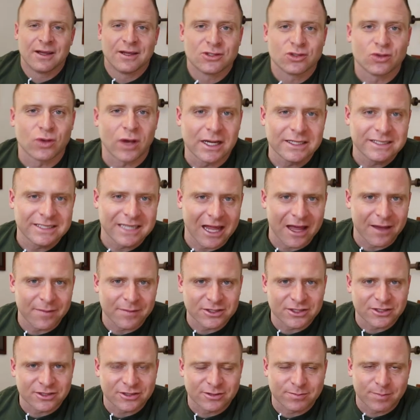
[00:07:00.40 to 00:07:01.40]
So I tell him
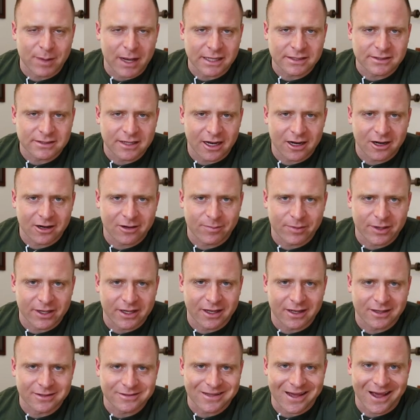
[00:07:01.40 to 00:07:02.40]
he's a spectator
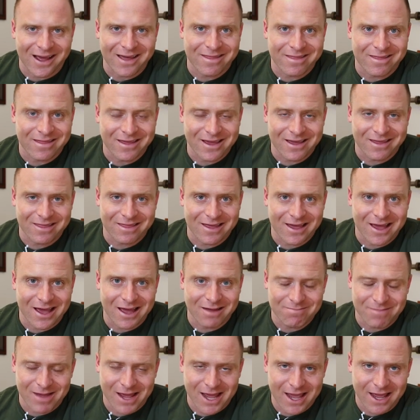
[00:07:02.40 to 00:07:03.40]
because I think
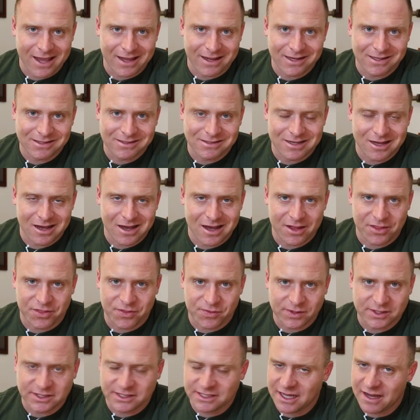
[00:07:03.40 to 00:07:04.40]
that, hey, he's done
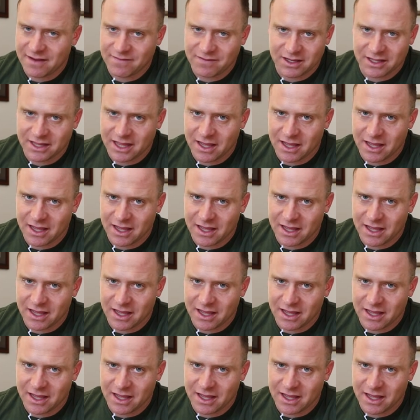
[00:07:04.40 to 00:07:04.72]
370.